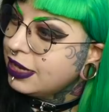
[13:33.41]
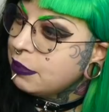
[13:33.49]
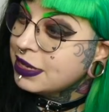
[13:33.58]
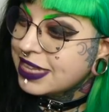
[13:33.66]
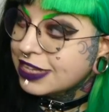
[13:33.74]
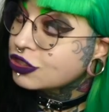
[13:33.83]
I
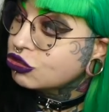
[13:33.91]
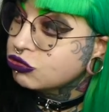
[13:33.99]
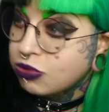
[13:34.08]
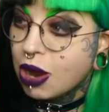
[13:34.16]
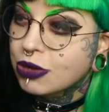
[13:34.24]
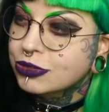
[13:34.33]
mean, that's
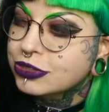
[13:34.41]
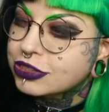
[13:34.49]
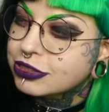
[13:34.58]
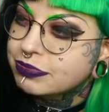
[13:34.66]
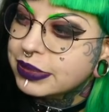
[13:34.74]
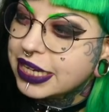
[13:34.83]

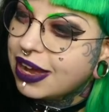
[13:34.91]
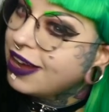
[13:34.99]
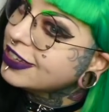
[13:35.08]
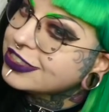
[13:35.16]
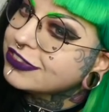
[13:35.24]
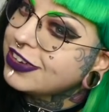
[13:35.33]
gross, but
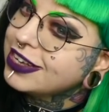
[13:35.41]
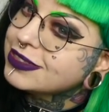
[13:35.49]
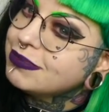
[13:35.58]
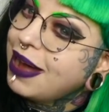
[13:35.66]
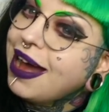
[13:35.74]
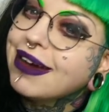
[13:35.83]
£100,000 is
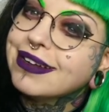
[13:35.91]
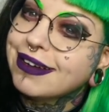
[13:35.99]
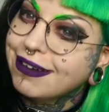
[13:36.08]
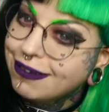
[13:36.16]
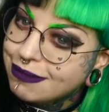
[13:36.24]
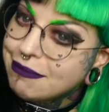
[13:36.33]
a
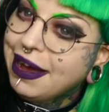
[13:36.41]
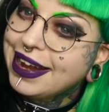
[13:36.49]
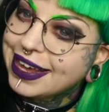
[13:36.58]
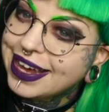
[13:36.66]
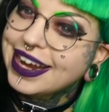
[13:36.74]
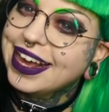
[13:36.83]
lot of
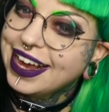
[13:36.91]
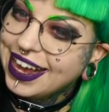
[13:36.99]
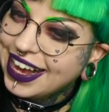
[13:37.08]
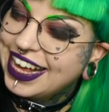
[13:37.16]
money, isn't it?